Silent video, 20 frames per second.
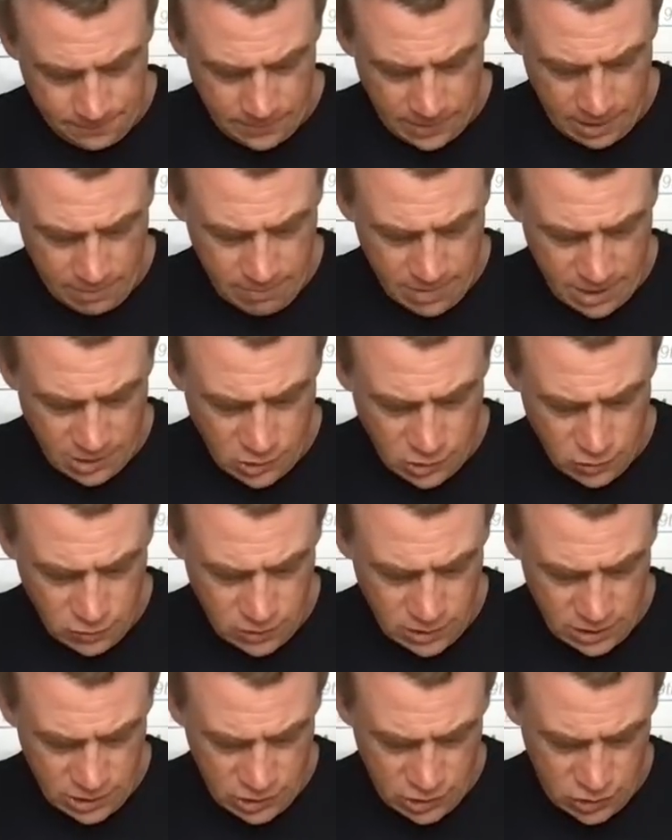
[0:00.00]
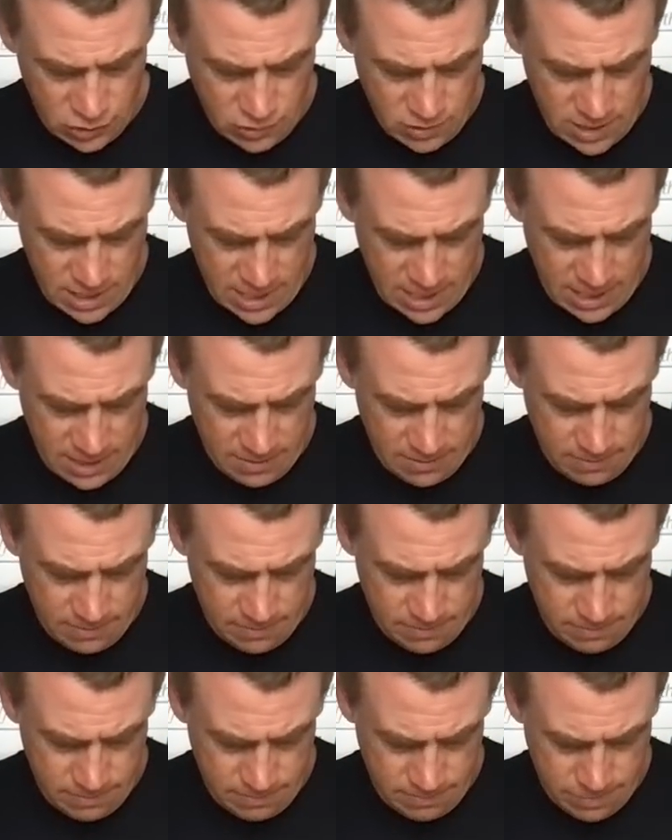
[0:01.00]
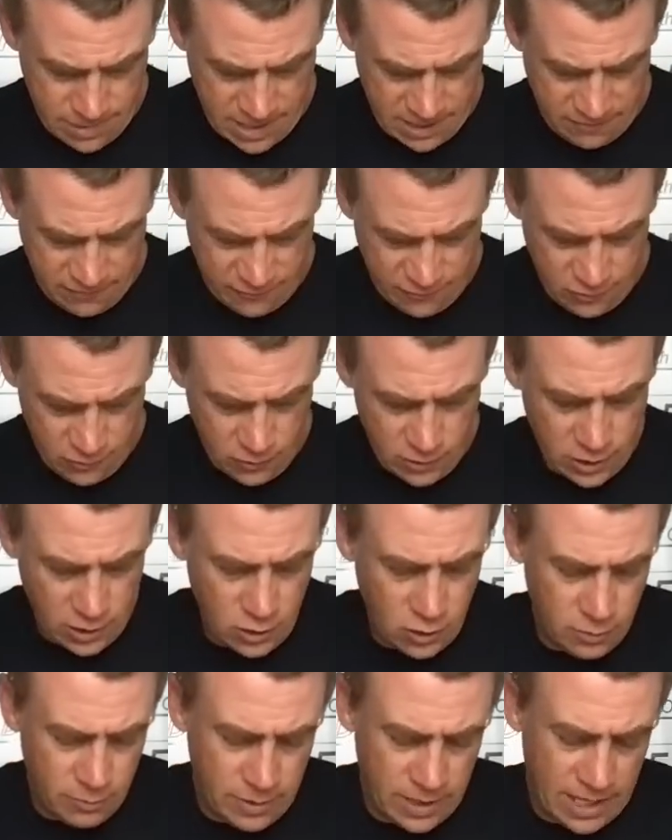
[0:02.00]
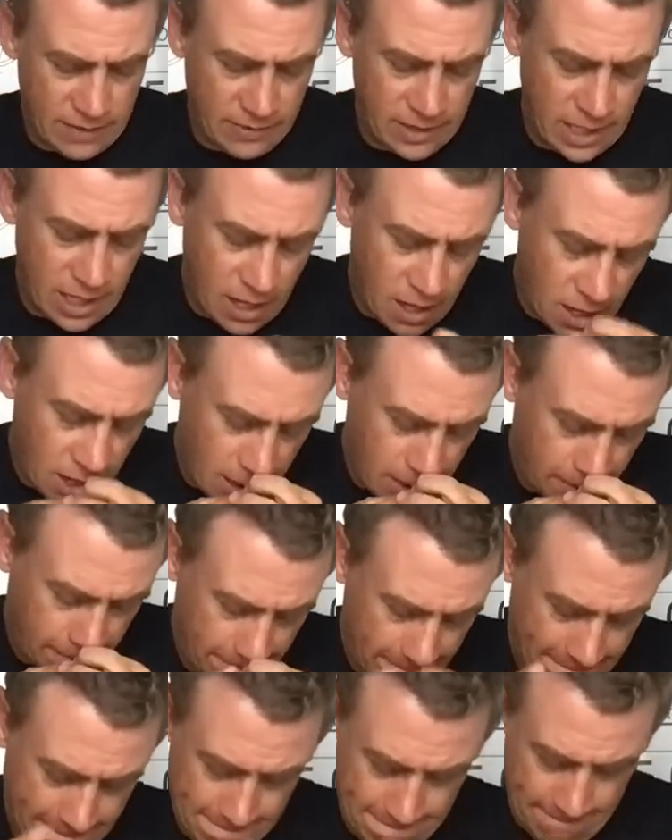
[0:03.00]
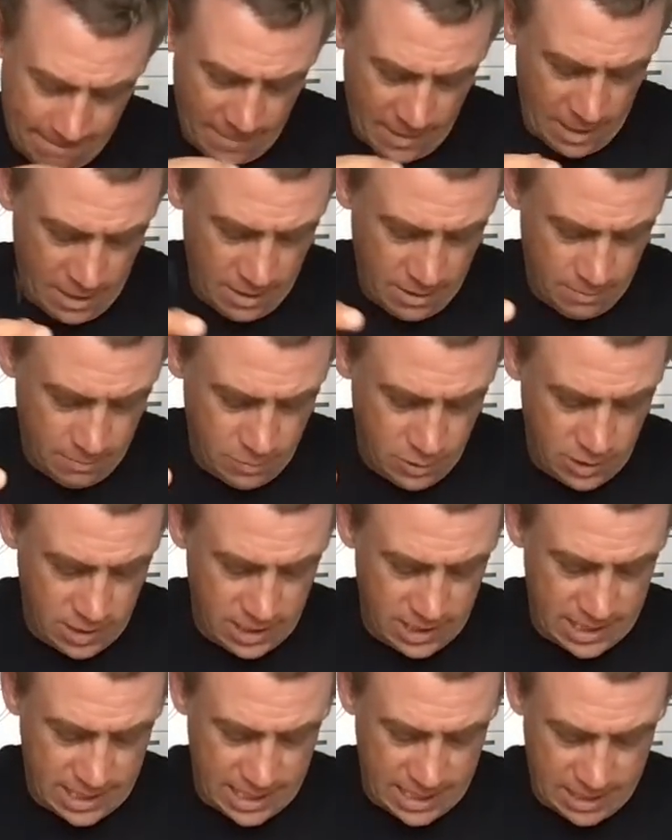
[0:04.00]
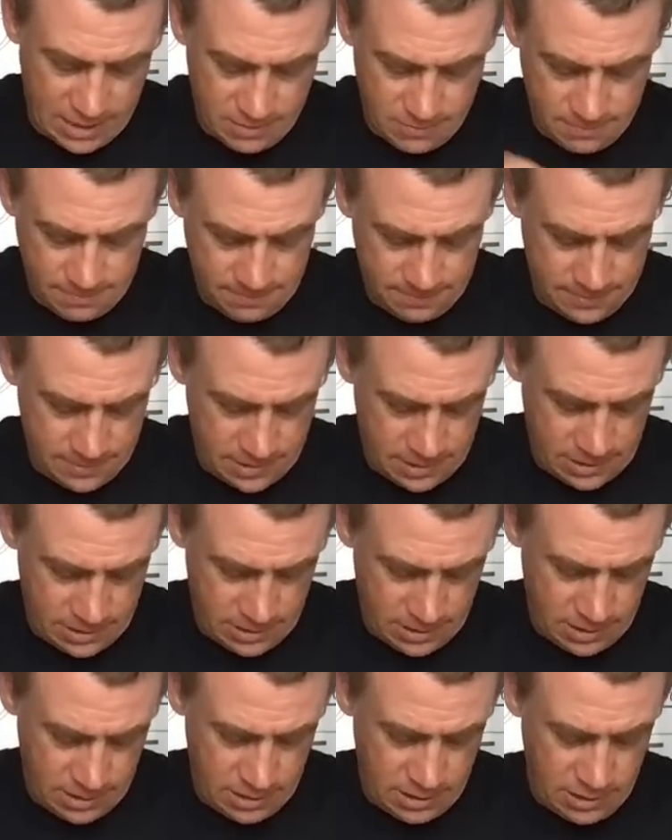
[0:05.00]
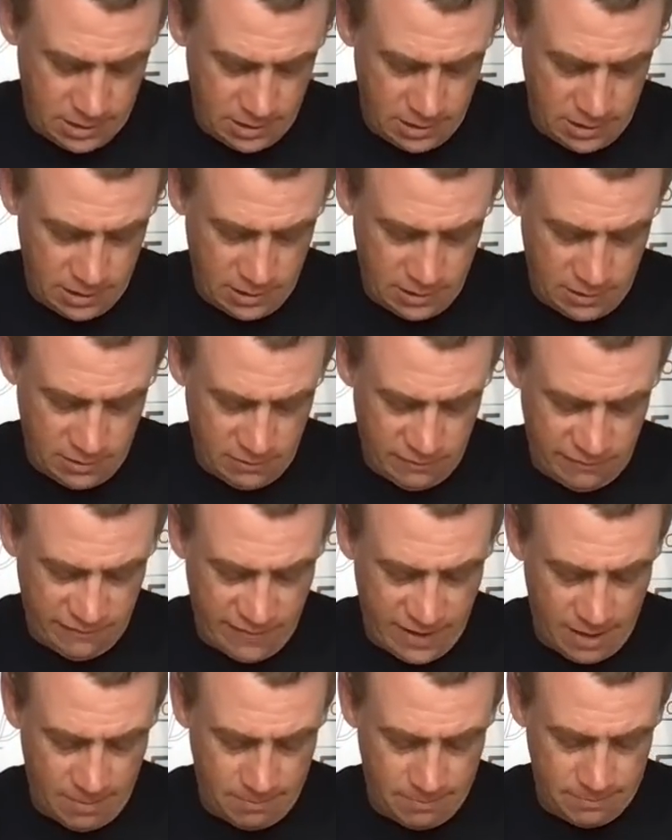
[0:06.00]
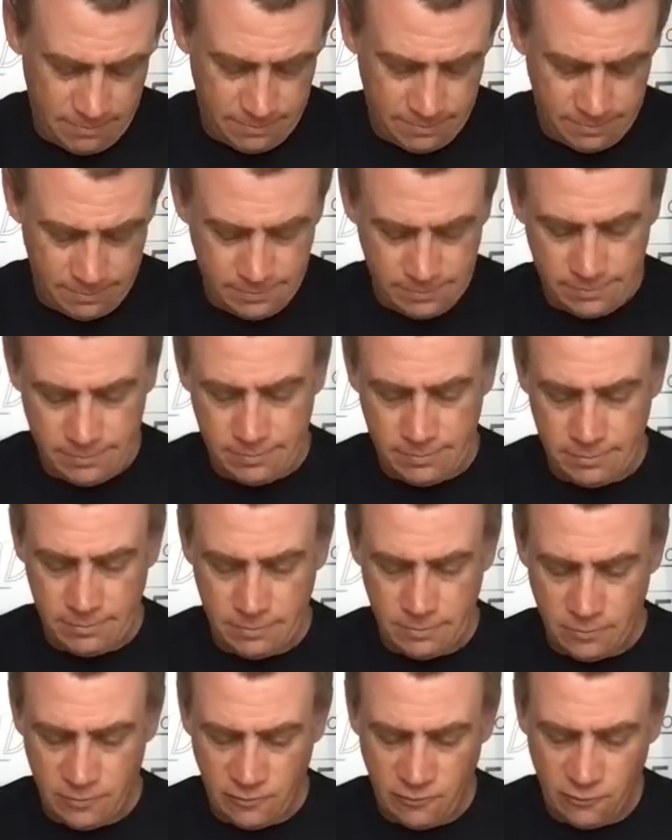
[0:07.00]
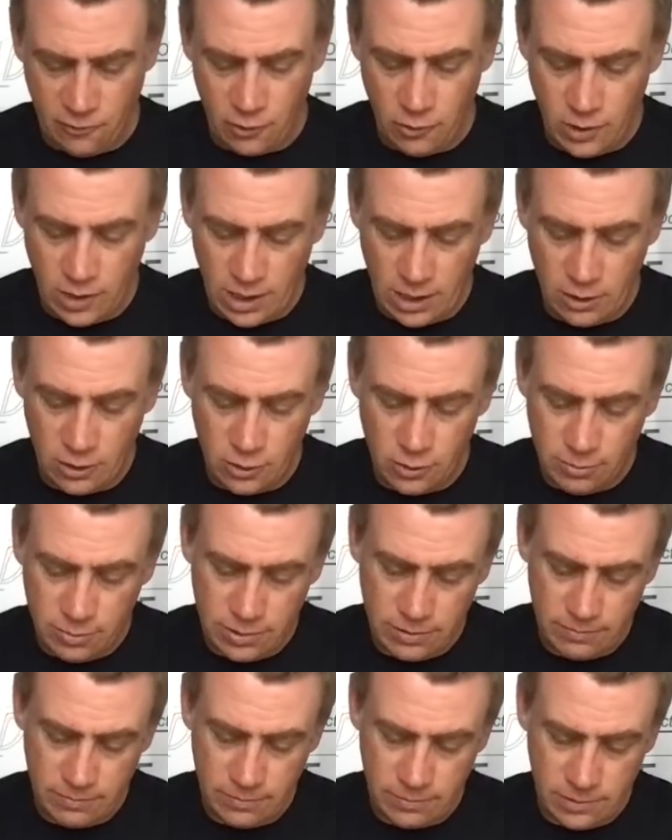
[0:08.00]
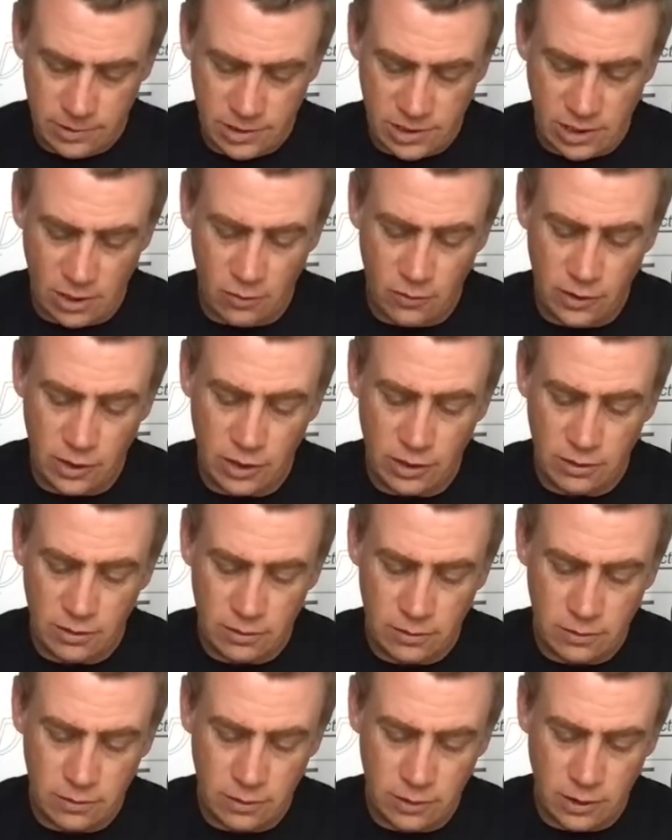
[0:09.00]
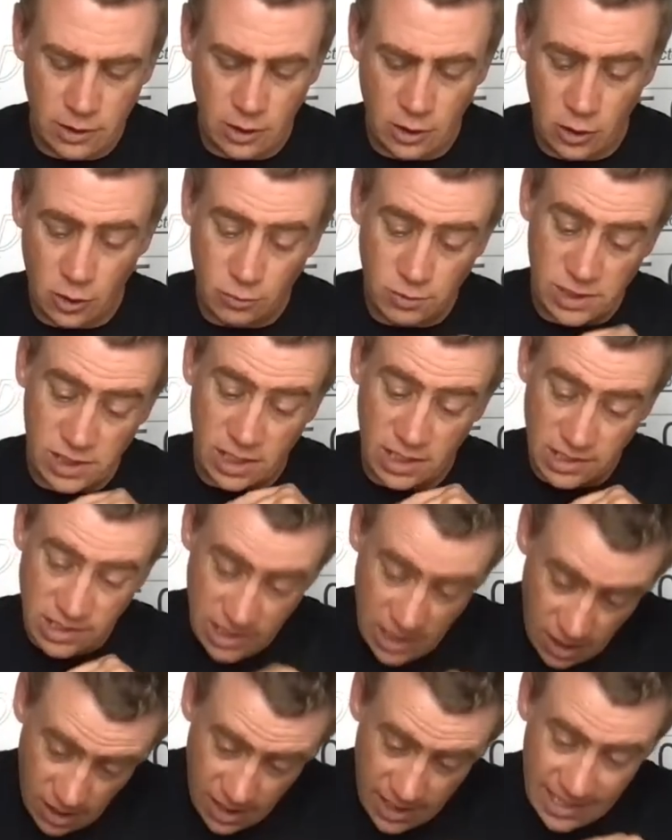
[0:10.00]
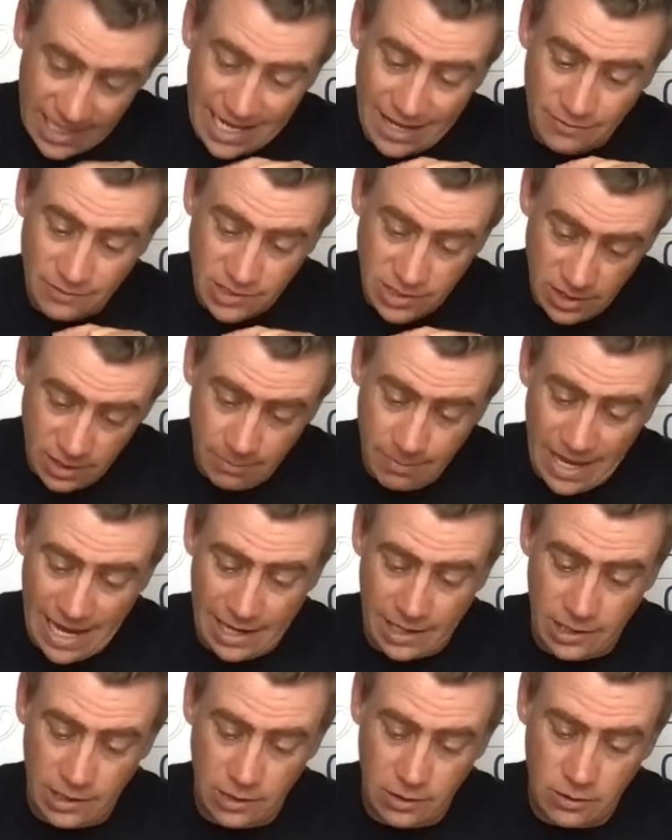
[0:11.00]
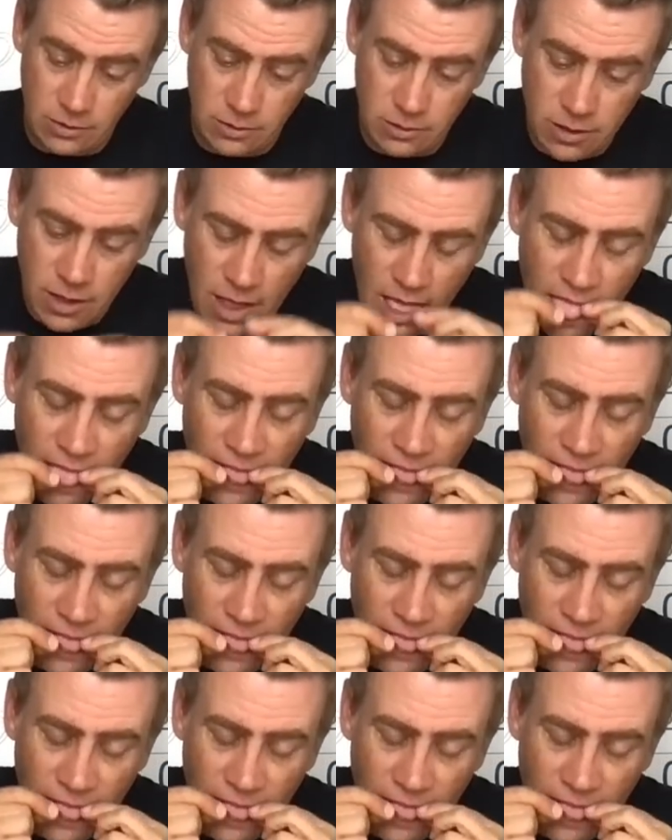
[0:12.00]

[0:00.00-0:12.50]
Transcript: make sure that it's straight, back through the loop and the eye, pull it down, thumb through your loop so that your loop's going to tighten down to the back of your hook.